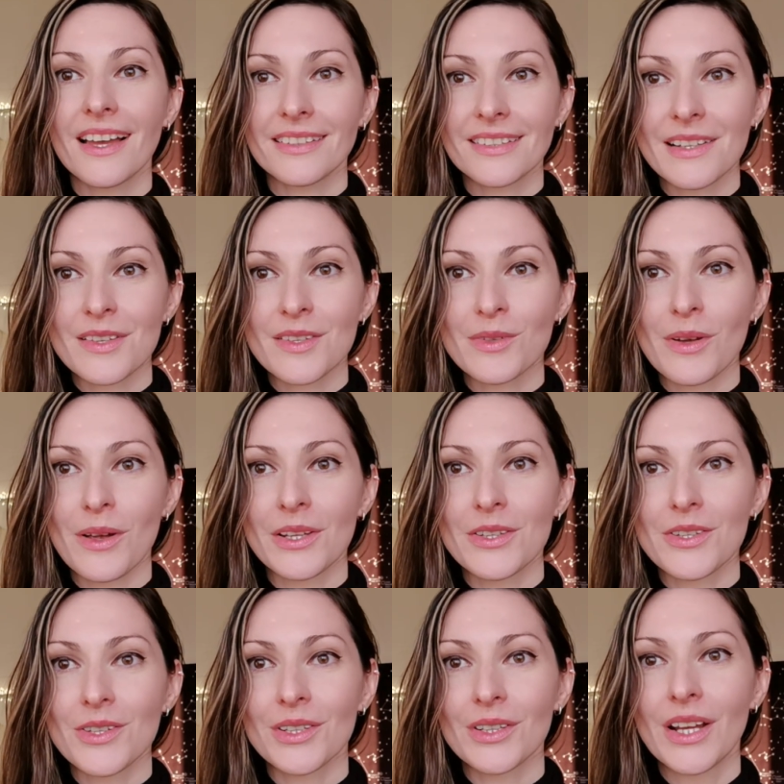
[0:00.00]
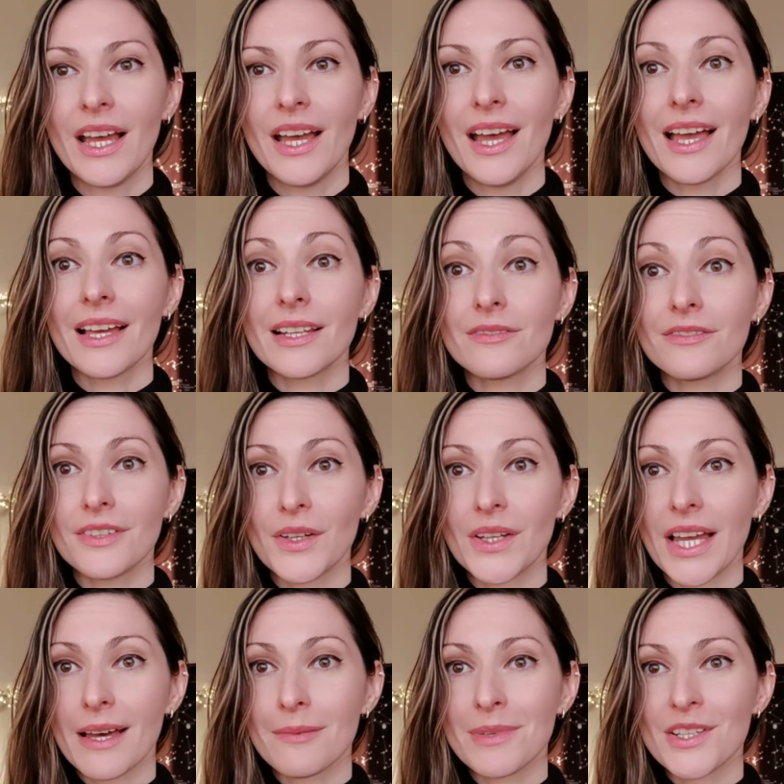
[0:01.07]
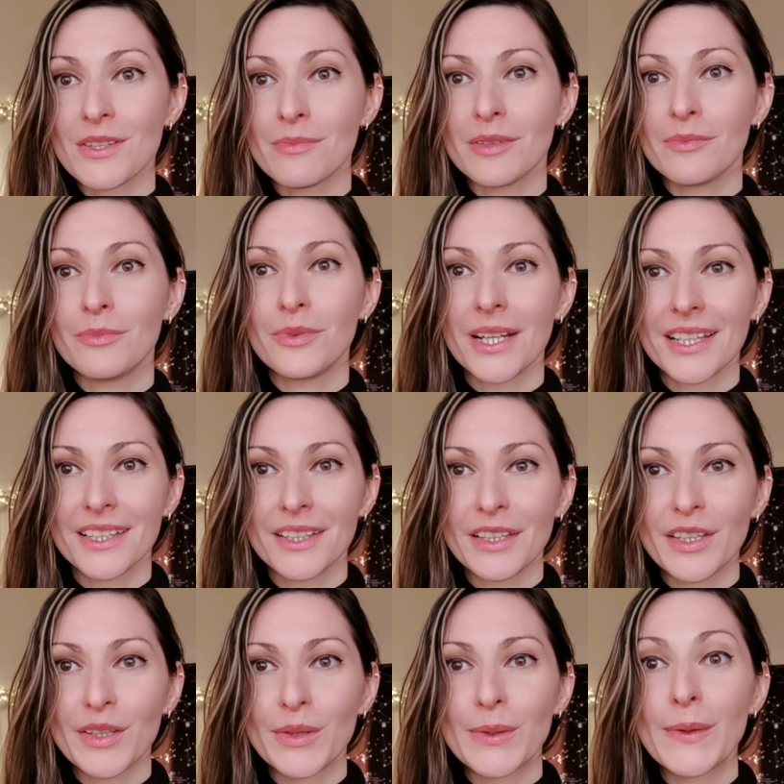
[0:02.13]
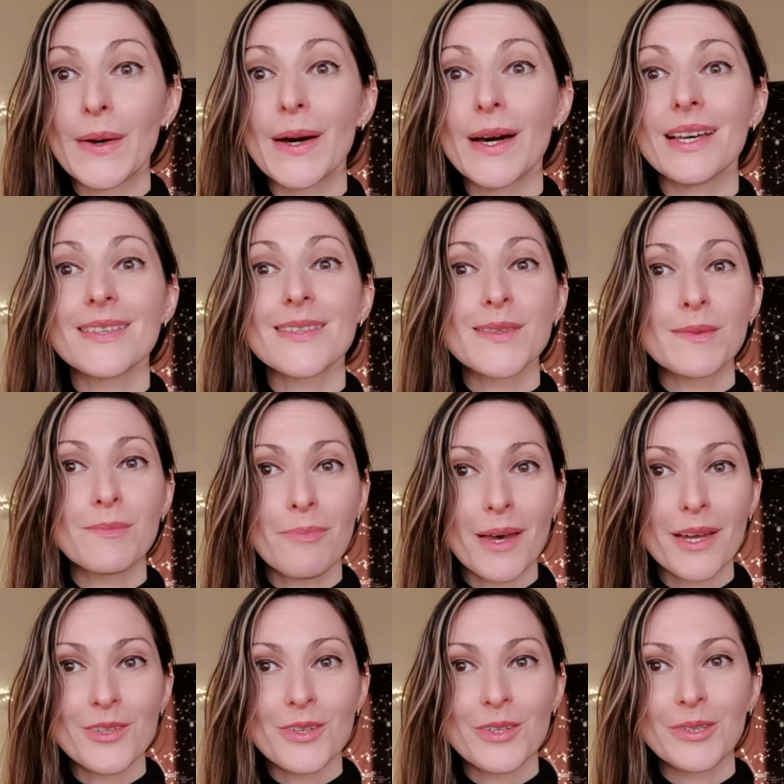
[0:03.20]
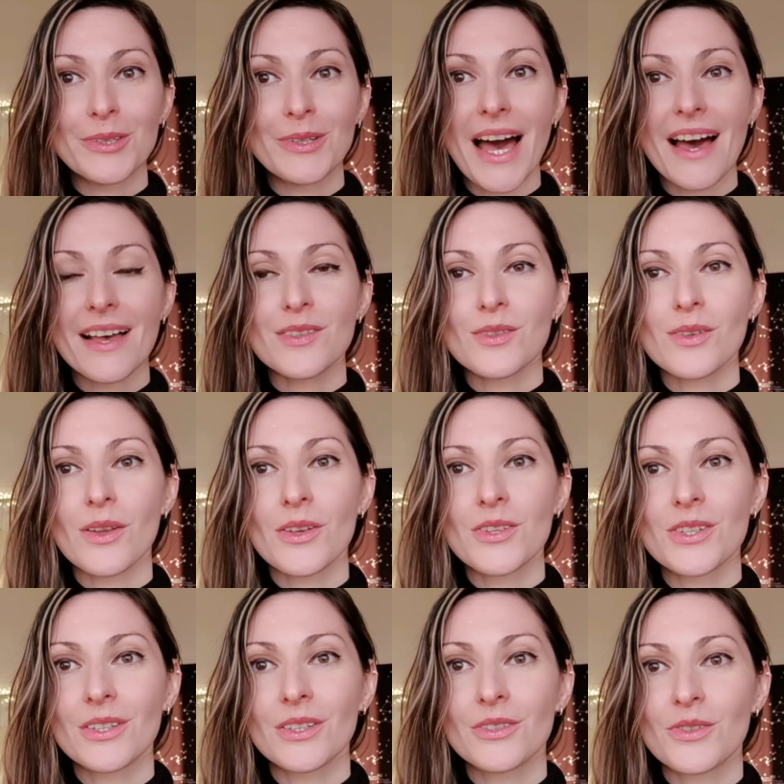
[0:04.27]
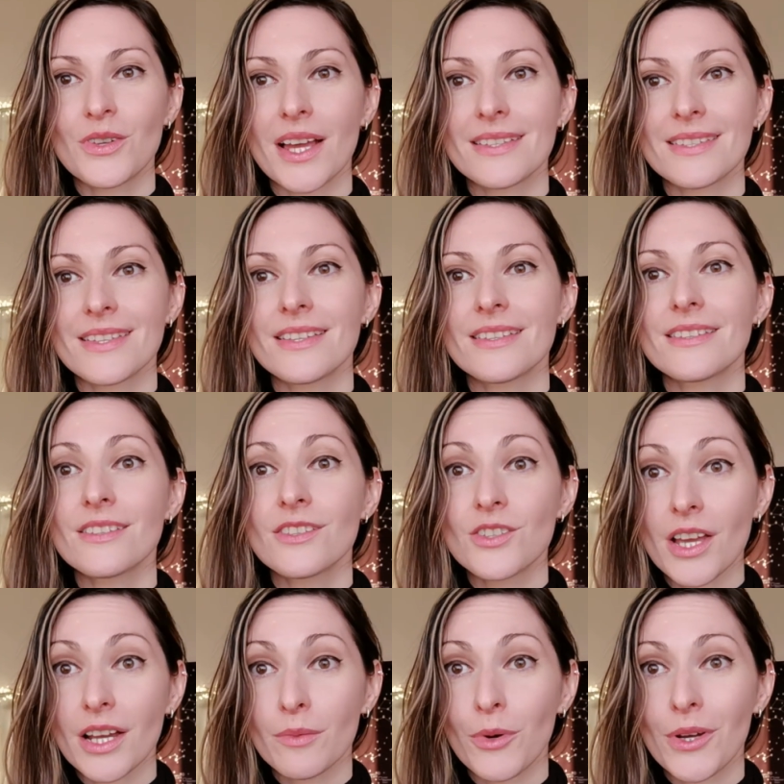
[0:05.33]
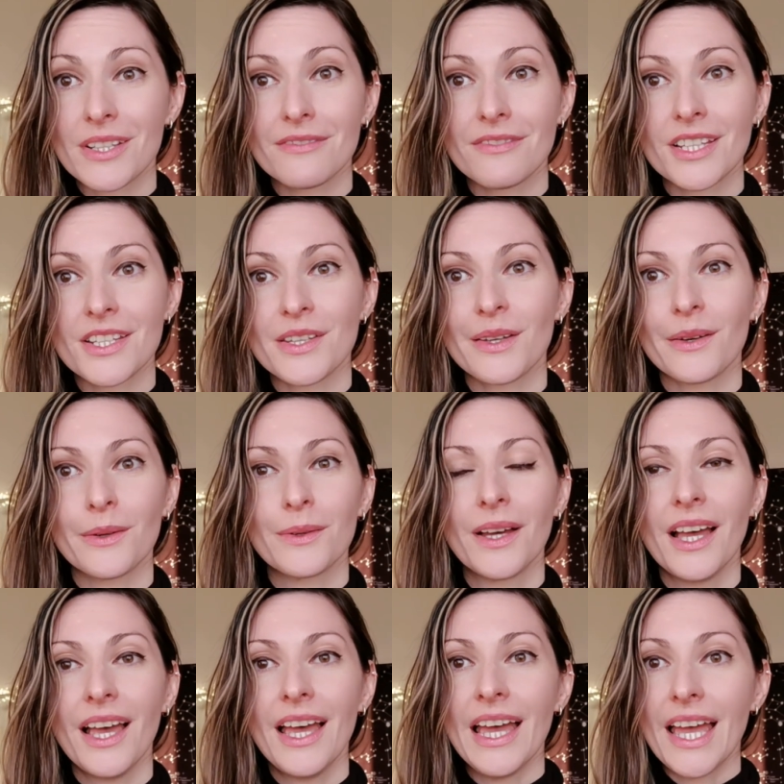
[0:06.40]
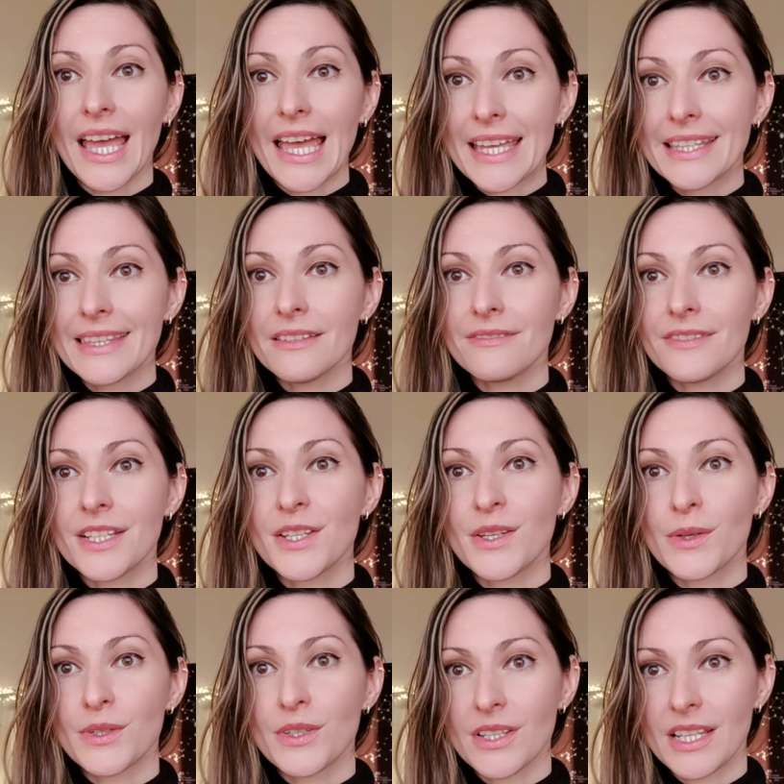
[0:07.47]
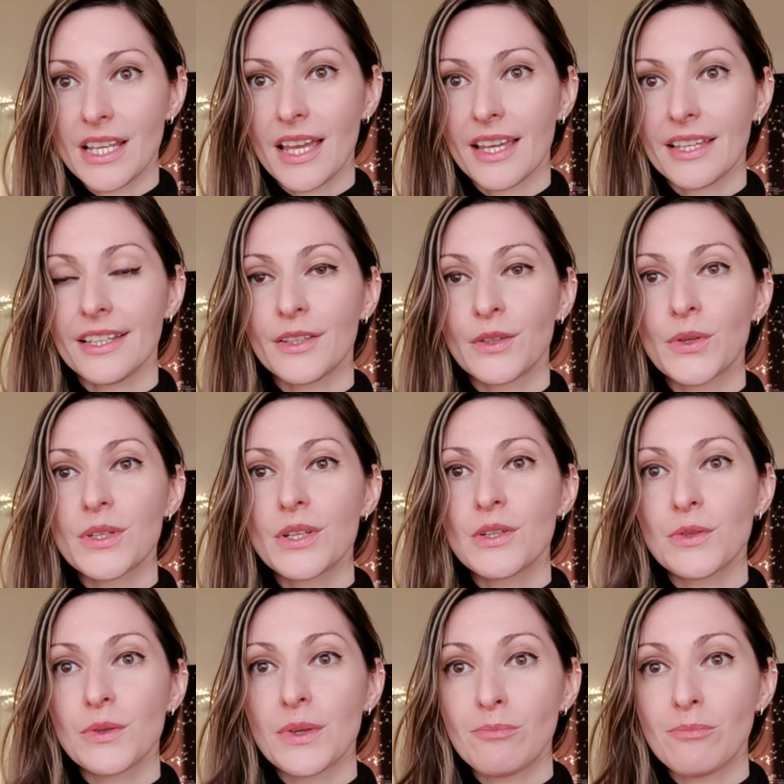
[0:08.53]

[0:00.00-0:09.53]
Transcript: and an astrologer, and I'm very happy to be bringing you a special astrological transits checkpoint video. In the video today, in order to